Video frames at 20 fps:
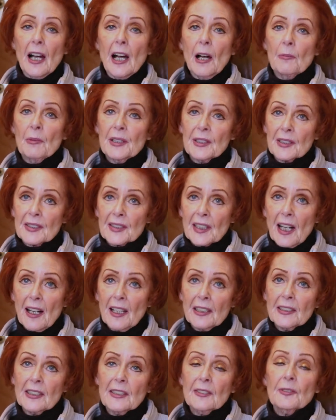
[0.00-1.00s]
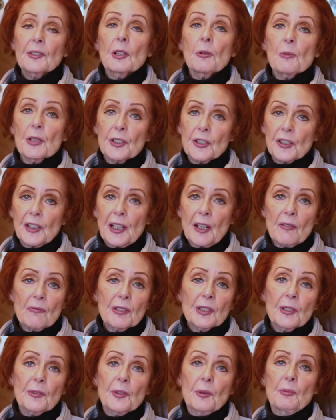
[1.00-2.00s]
and we decided that we should get
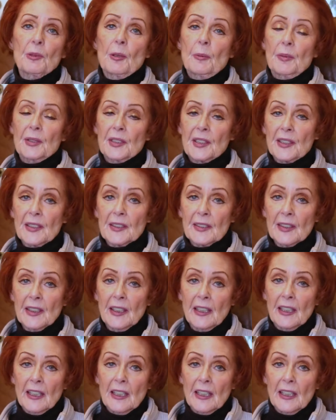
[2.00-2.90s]
rid of the properties.